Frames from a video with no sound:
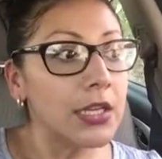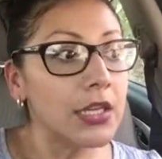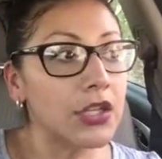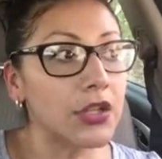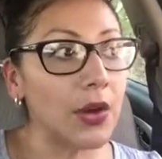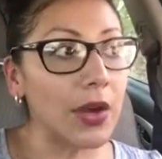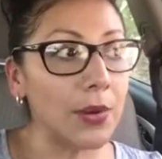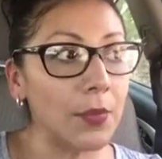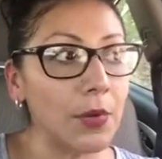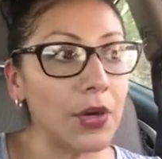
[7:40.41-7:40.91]

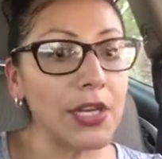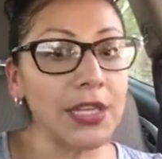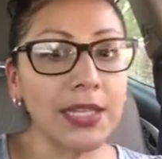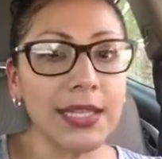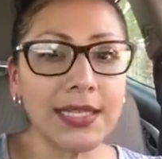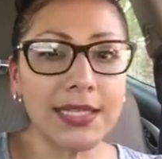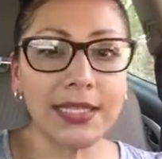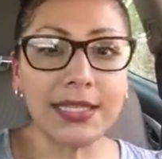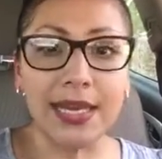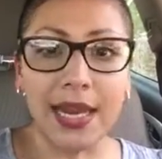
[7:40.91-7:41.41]
So I'm wearing
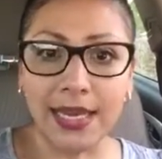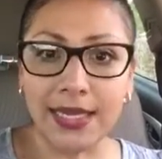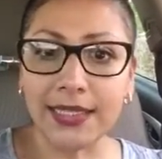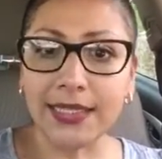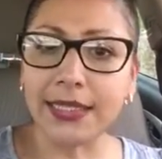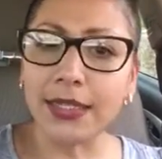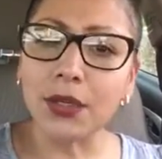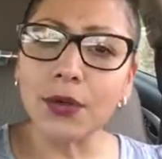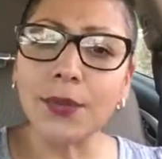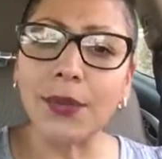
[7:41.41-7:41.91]
this
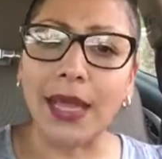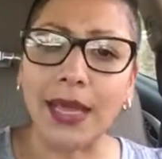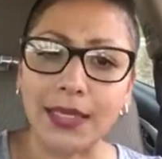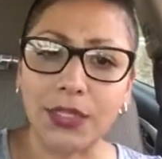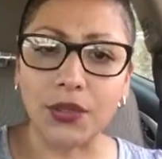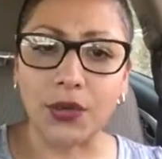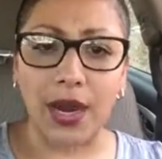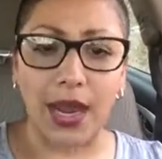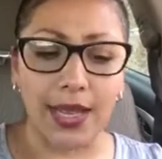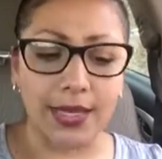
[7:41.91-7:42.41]
nice little
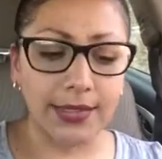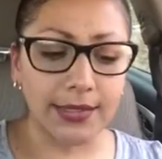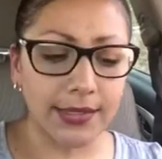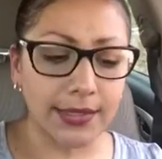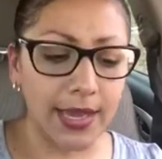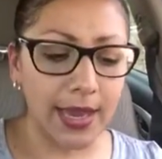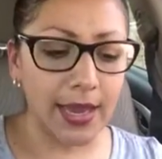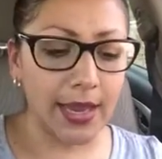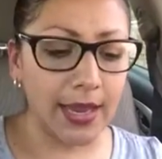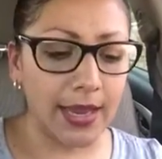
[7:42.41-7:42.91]
black
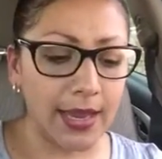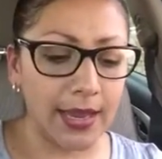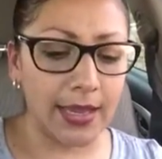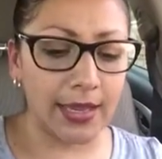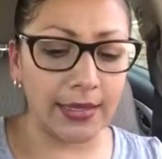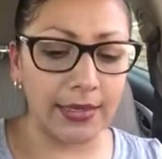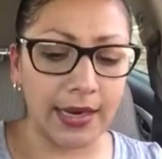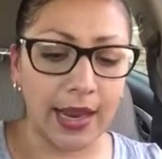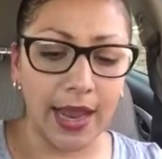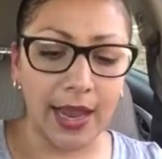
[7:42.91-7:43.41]
dress
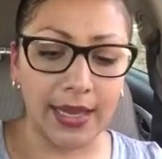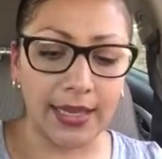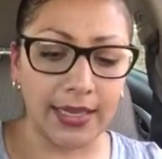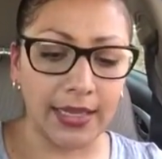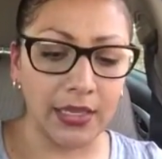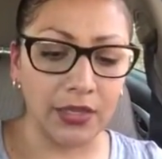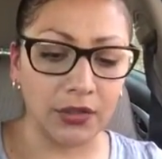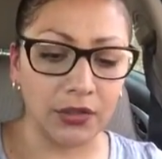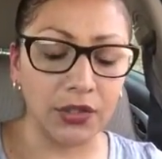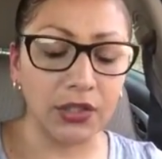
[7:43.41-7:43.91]
and high
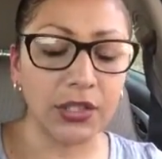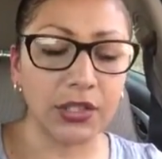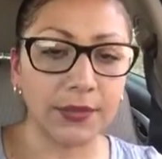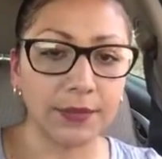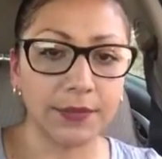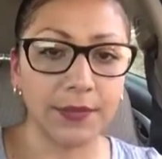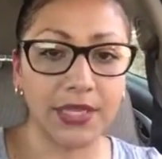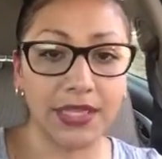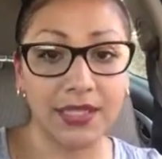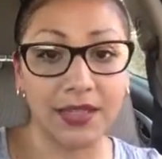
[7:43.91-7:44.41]
heels,
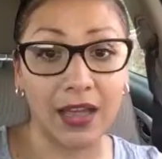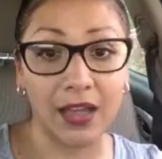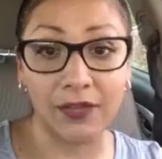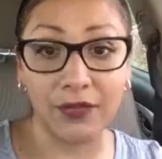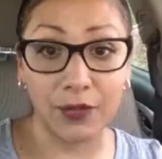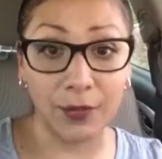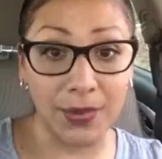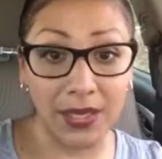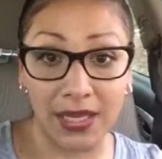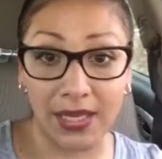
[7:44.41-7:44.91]
because God
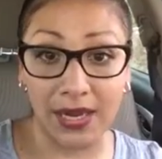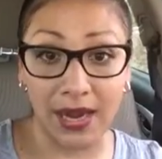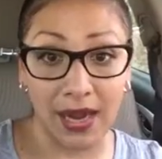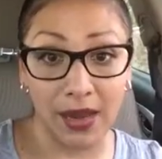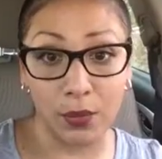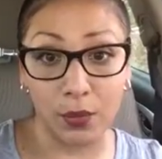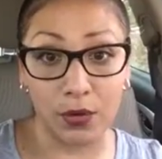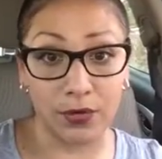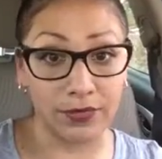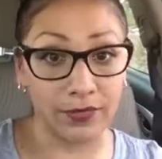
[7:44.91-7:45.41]
forbid
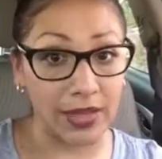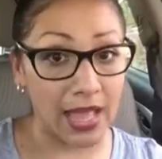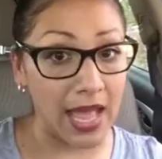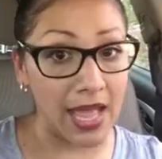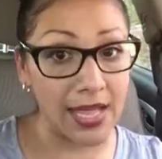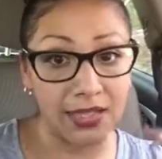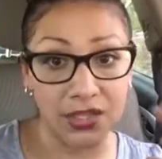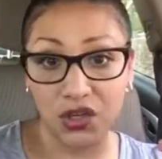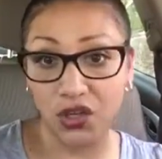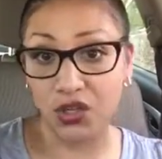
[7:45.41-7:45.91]
I wore
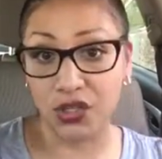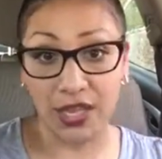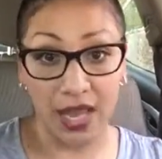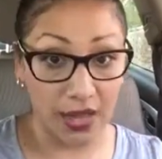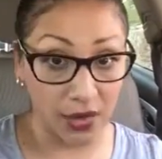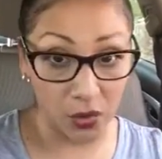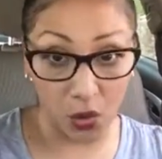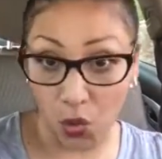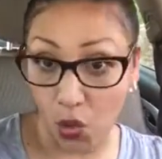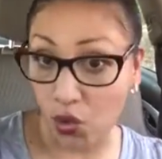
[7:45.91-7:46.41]
flats or
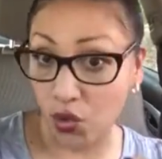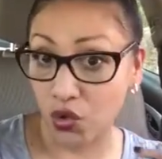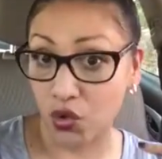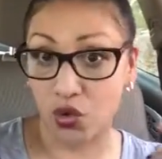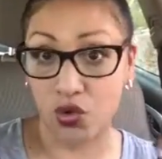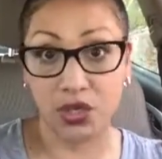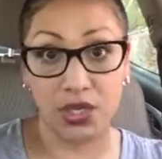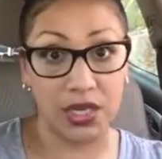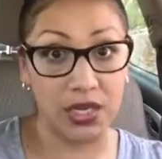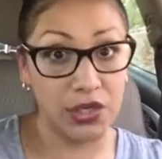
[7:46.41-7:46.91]
sandals
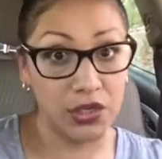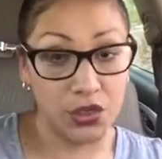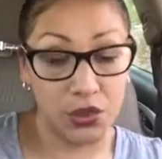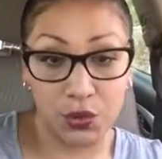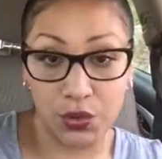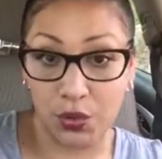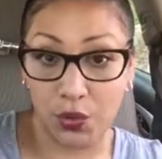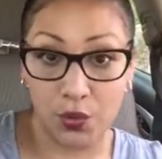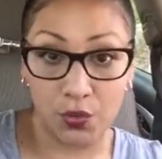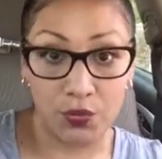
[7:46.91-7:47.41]
or tennis
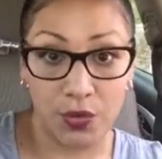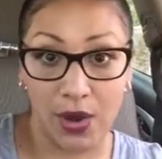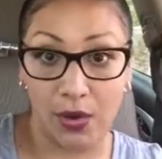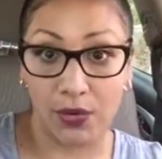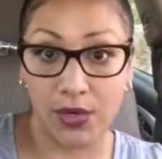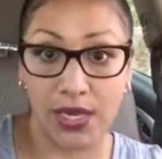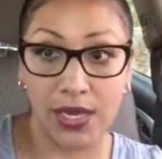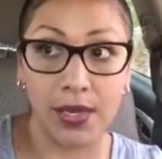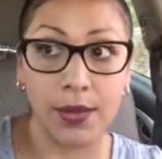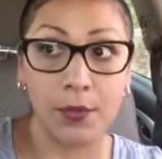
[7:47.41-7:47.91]
shoes
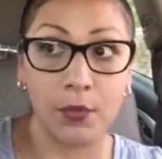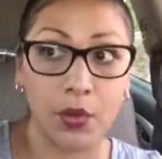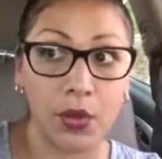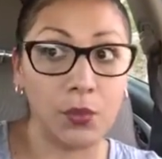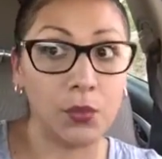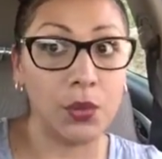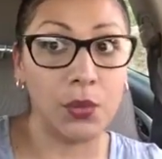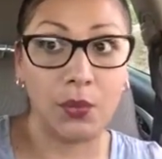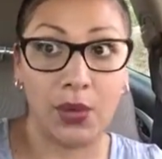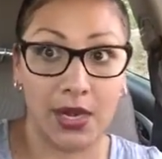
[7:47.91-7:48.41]
around him
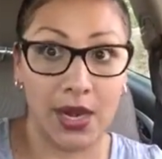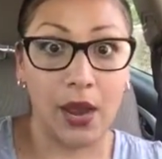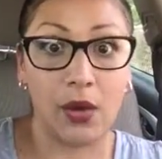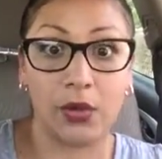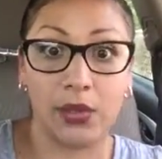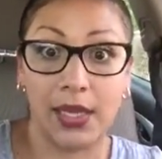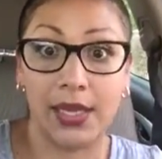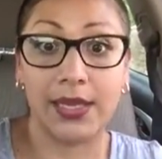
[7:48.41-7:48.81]
when we went out.